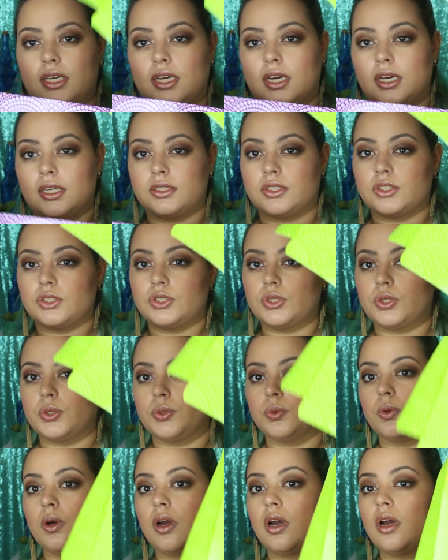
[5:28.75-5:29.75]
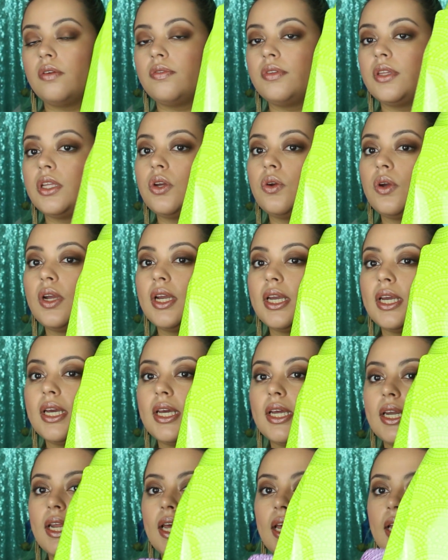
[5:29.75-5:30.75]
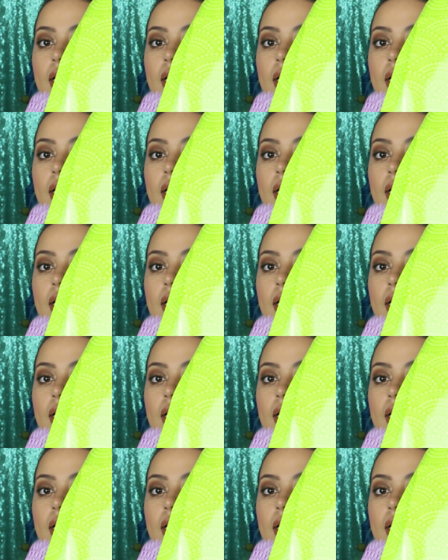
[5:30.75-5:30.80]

I got two of the green,